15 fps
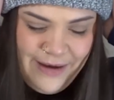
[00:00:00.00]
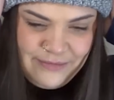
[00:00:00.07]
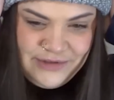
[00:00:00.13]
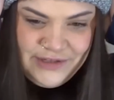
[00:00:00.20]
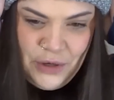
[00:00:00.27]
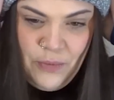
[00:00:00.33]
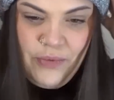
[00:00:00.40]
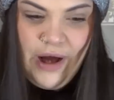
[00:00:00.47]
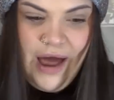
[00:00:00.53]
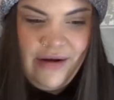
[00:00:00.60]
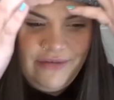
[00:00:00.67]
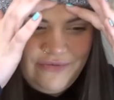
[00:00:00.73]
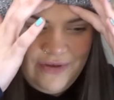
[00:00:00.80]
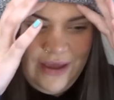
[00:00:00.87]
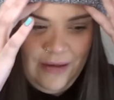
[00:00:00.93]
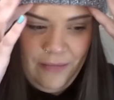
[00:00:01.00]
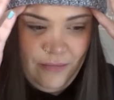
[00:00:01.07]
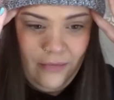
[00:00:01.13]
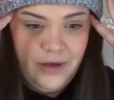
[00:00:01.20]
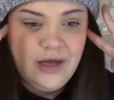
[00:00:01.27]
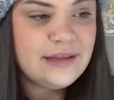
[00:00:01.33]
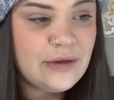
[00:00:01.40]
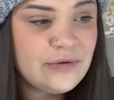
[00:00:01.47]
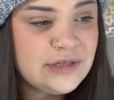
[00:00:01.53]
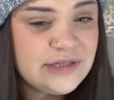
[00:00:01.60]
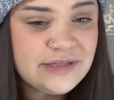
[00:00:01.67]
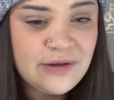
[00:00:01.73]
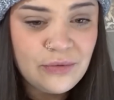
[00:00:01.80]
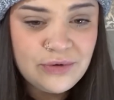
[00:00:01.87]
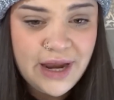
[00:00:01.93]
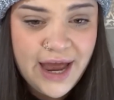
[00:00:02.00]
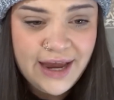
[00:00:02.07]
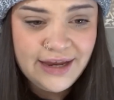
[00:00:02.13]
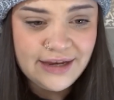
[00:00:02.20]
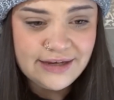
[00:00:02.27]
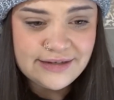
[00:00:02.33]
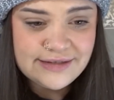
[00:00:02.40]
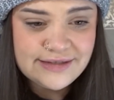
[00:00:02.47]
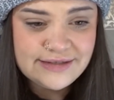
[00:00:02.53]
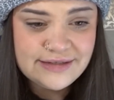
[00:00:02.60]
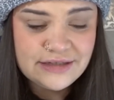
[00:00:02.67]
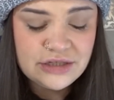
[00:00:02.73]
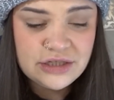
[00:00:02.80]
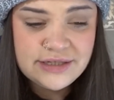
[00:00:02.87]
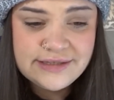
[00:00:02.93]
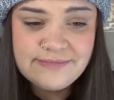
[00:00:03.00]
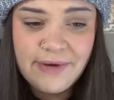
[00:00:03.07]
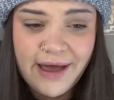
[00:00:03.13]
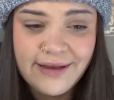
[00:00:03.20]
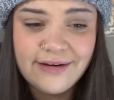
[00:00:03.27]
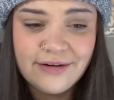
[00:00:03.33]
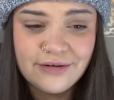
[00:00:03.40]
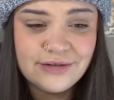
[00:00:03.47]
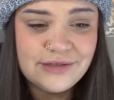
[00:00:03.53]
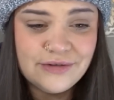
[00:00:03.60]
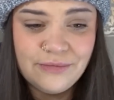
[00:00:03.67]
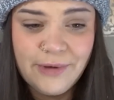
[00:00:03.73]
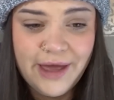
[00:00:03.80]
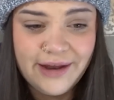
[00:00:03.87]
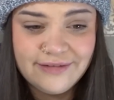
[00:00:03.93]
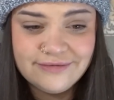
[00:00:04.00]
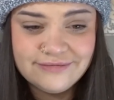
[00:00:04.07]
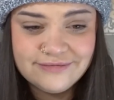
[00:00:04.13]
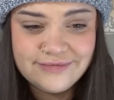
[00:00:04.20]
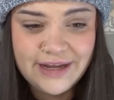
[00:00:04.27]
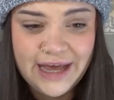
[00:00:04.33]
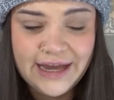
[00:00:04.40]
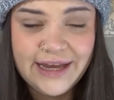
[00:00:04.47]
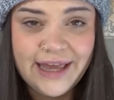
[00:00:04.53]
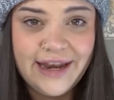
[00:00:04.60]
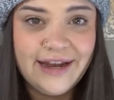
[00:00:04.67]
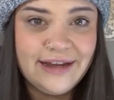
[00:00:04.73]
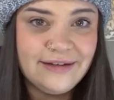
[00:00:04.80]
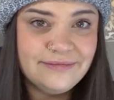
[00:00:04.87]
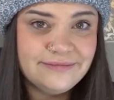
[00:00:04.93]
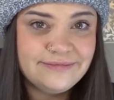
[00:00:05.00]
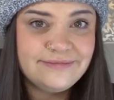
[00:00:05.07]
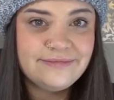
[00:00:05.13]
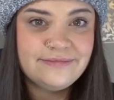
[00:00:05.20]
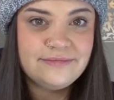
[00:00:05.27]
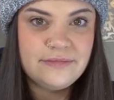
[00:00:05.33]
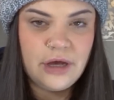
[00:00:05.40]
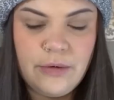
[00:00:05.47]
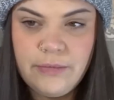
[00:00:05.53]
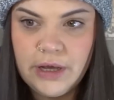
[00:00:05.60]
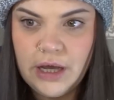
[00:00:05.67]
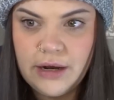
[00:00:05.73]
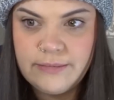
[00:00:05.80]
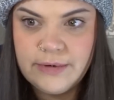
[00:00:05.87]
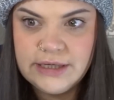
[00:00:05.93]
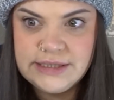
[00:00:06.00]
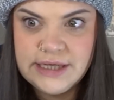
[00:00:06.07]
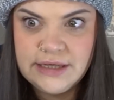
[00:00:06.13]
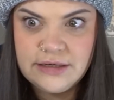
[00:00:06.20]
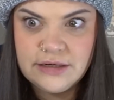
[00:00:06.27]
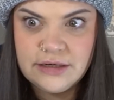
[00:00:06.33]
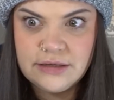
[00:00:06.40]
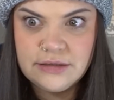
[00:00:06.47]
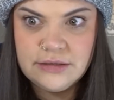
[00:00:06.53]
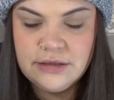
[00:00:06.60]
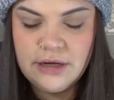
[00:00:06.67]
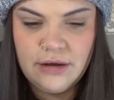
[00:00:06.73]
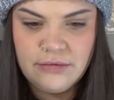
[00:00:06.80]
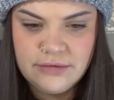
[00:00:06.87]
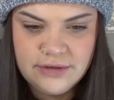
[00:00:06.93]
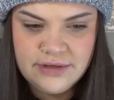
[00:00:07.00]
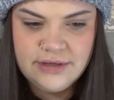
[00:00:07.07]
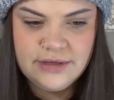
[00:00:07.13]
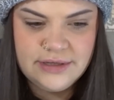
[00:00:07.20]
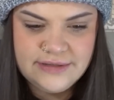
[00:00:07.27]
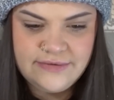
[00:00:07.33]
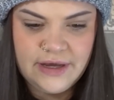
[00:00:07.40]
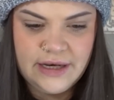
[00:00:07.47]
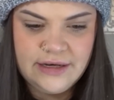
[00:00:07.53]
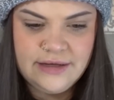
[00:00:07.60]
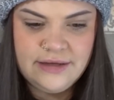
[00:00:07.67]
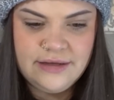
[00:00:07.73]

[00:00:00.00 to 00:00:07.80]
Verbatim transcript: I'm so proud of him. That was so nice. She's my hero too, man. I get it. Oh my god, am I Xander? No, it's fine.